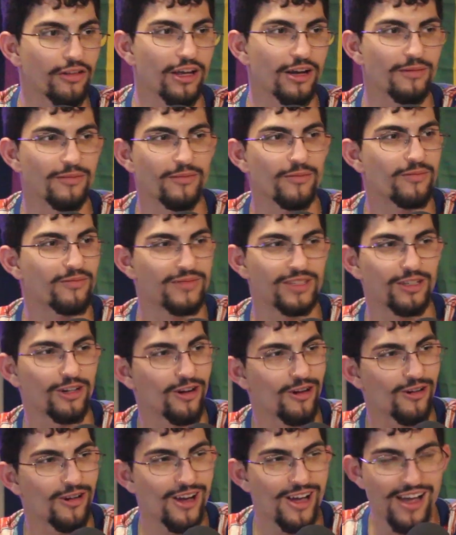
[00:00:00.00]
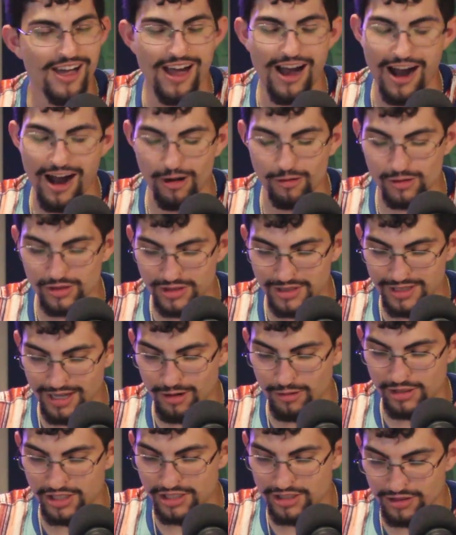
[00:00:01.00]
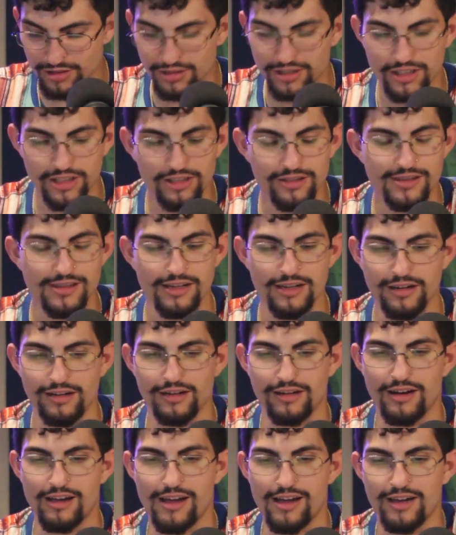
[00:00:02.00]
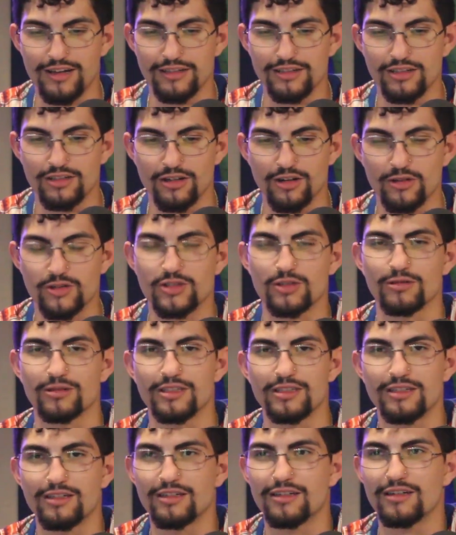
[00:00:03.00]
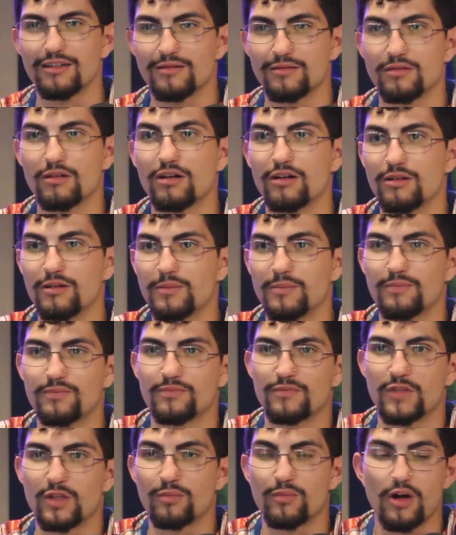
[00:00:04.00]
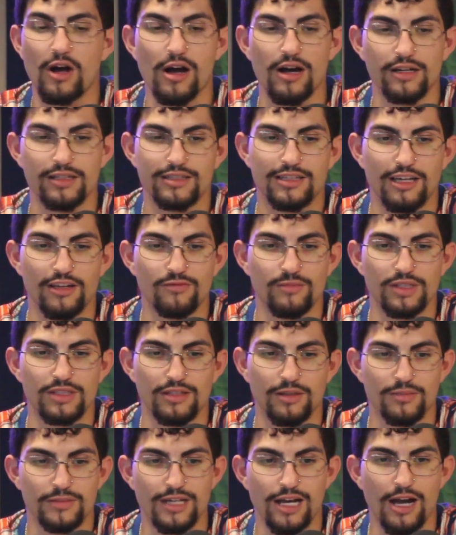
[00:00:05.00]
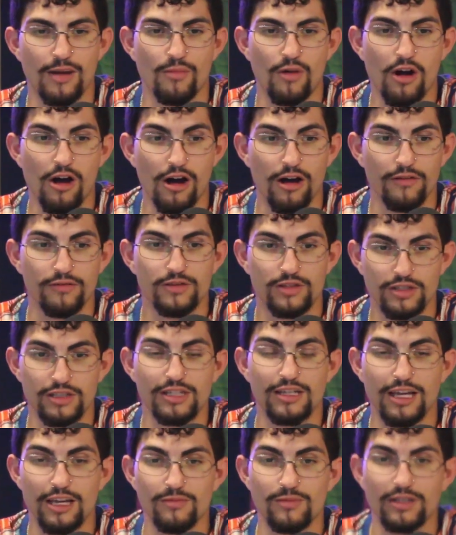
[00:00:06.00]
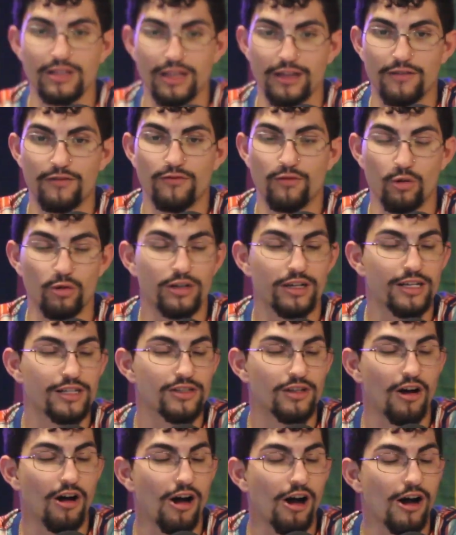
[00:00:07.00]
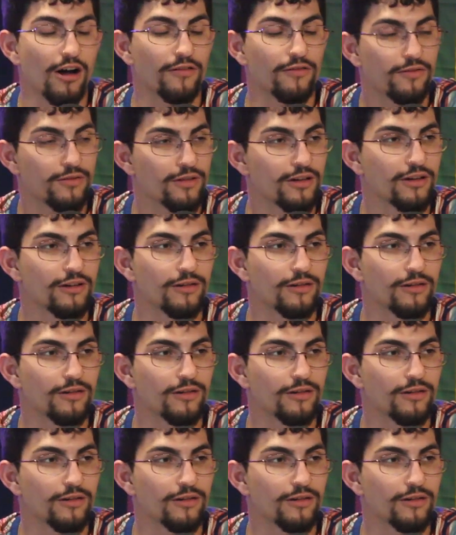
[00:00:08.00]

that. I was still good there, and so the boss gave me some time off. She gave me 4 days off